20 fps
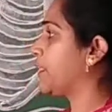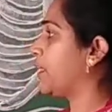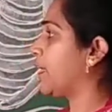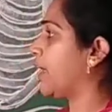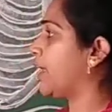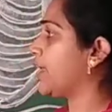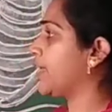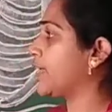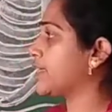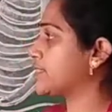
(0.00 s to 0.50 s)

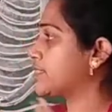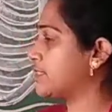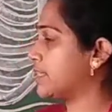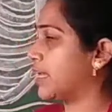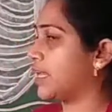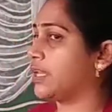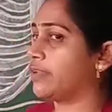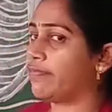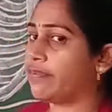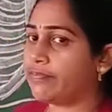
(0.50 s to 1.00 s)
And
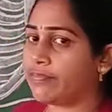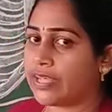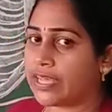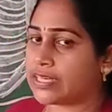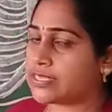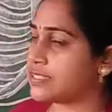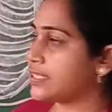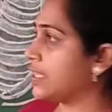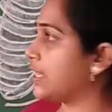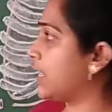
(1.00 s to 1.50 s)
exhale, when we
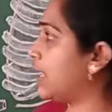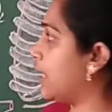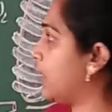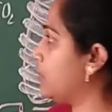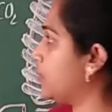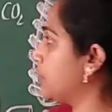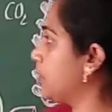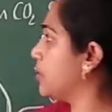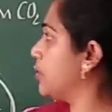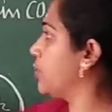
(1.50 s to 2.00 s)
exhale
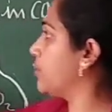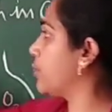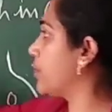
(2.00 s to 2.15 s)
out,